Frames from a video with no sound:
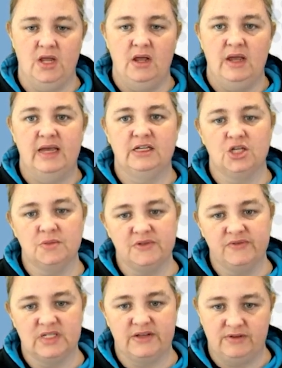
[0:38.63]
In terms of
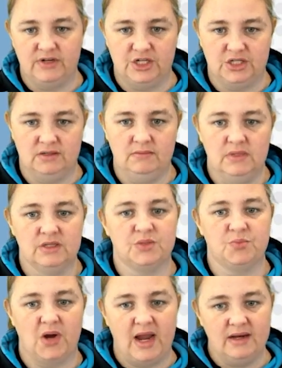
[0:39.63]
a definition,
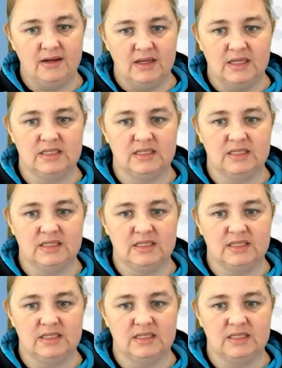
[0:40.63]
sprain is